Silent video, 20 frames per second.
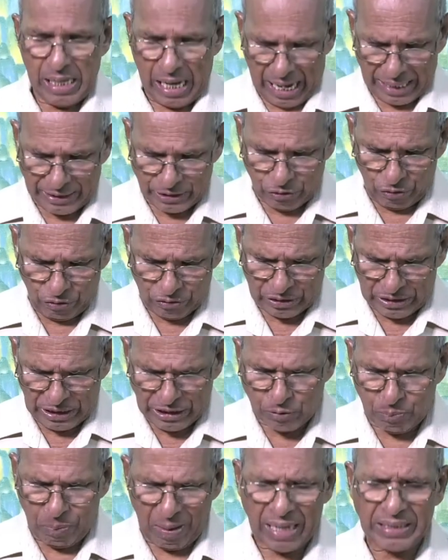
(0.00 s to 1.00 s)
And so
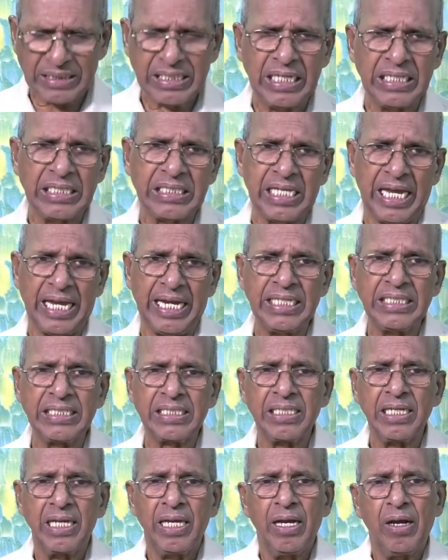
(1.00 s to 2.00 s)
this passage
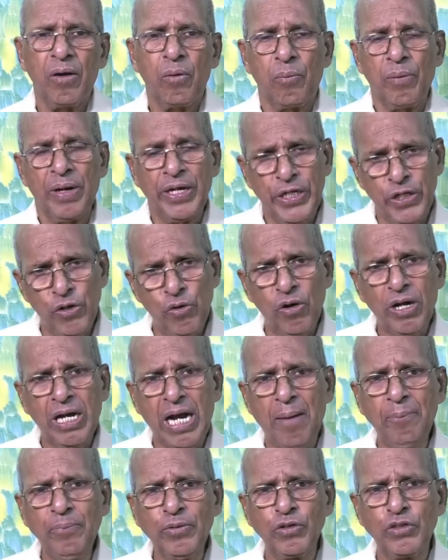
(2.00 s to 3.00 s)
says, when you
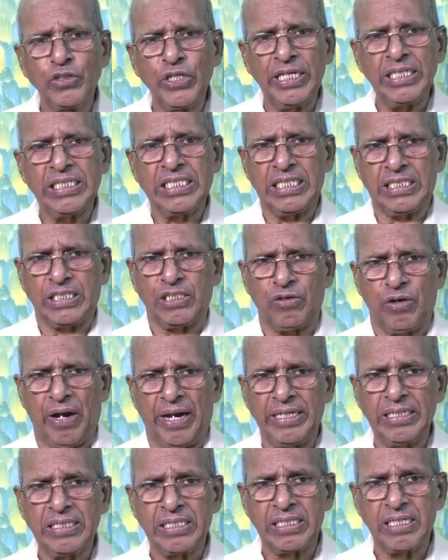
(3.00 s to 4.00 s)
come to Jesus
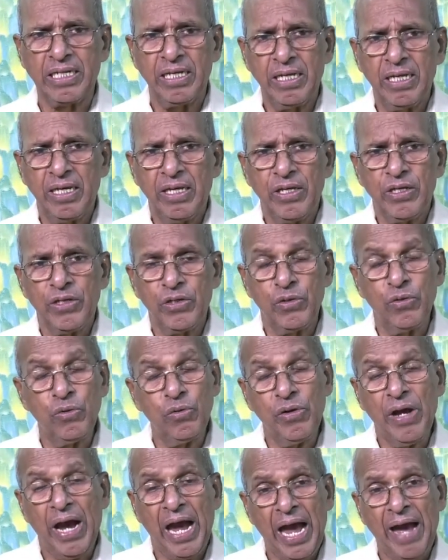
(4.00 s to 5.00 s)
Christ,
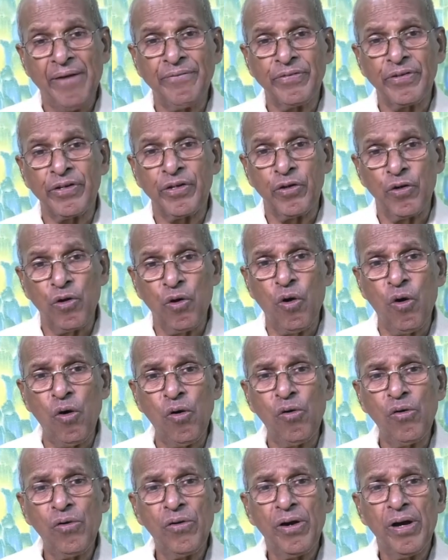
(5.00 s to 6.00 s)
you have
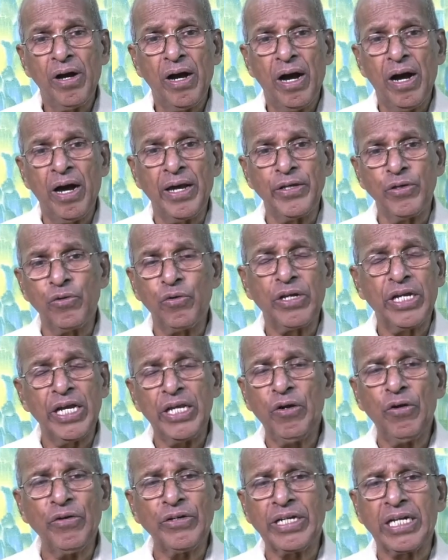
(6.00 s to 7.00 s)
no, you
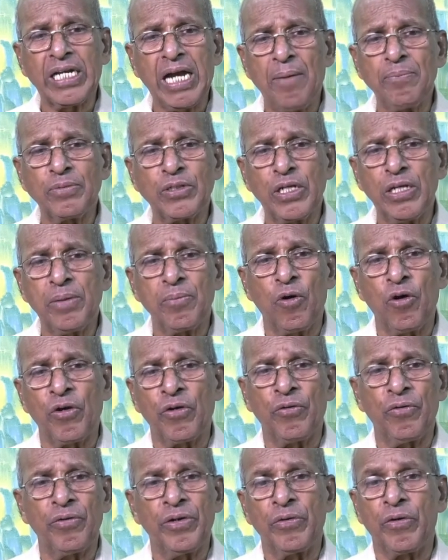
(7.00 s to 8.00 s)
cannot come to him
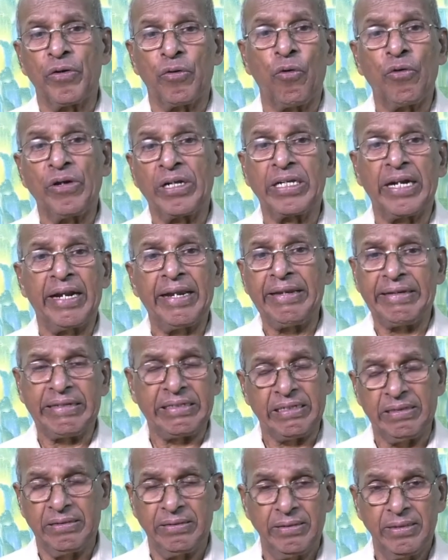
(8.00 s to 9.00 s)
on your own
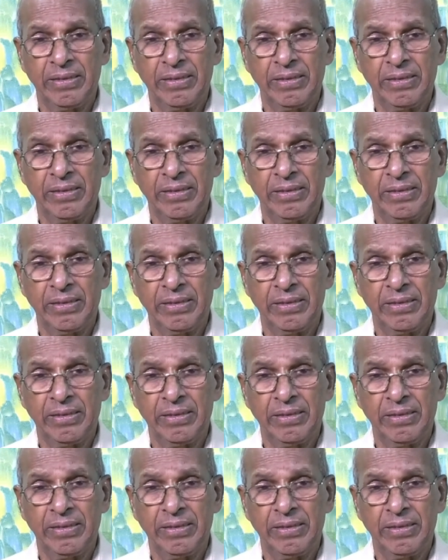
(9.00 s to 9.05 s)
credit.